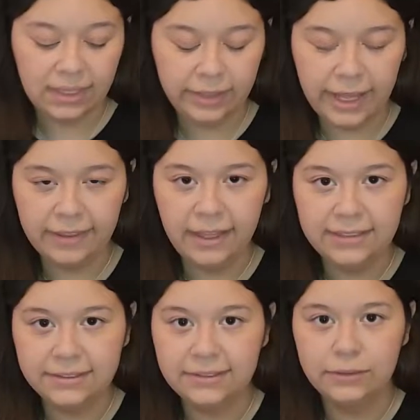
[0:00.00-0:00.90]
yeah,
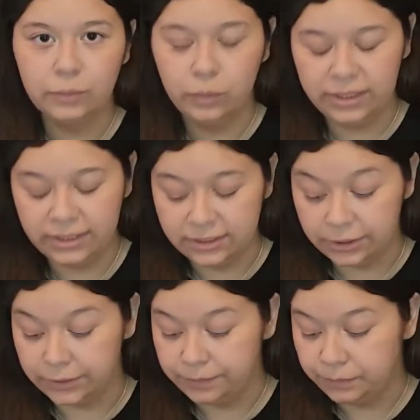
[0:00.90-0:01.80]
that's one
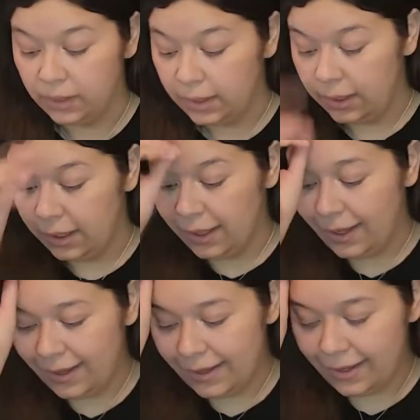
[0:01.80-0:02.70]
concern.
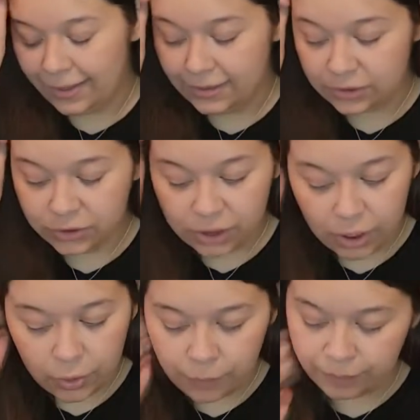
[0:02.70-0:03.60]

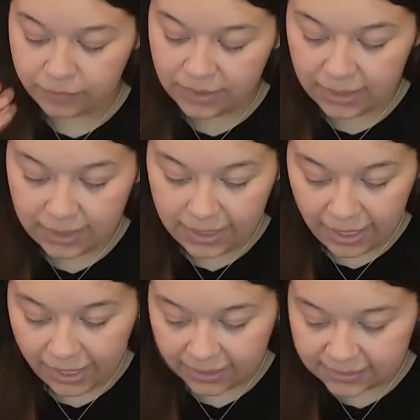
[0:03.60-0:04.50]
So
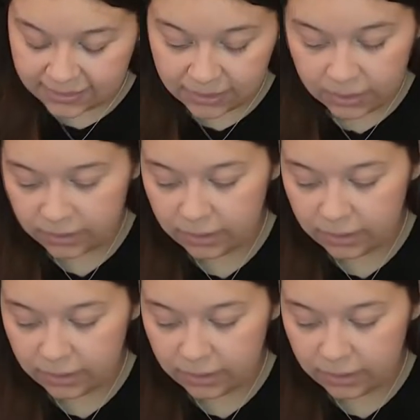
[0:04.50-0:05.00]
next,